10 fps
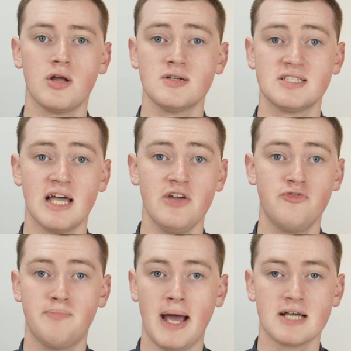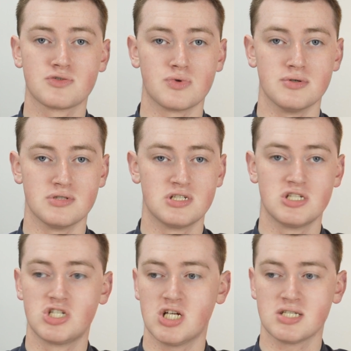your saved
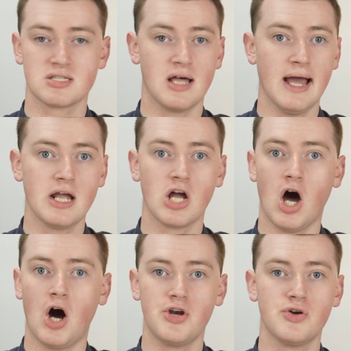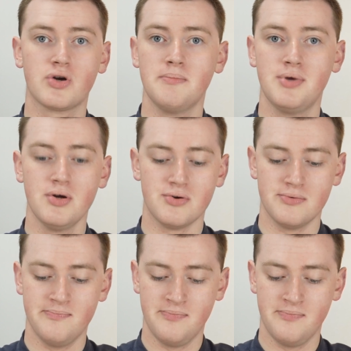passwords, just like on your computer.